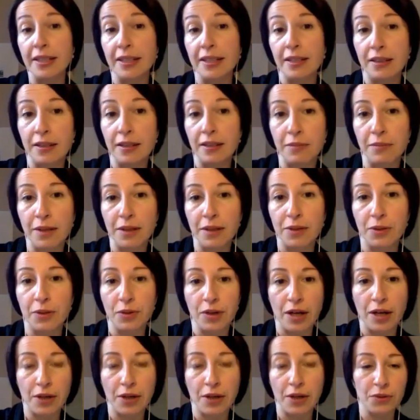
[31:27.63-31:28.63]
in
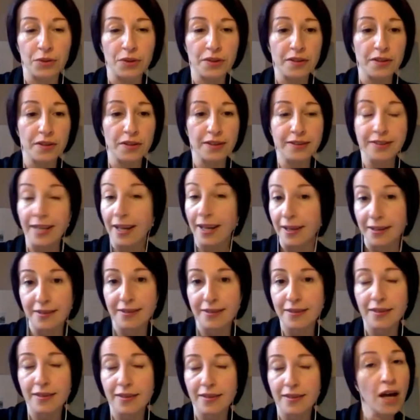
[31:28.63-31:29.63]
Maldonado's
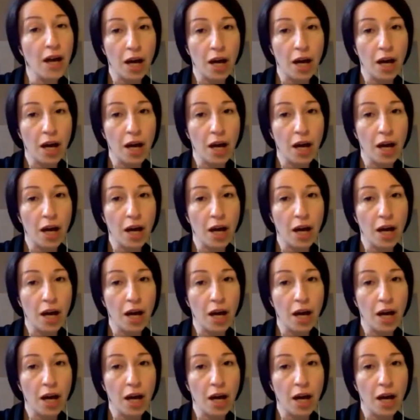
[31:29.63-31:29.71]
text.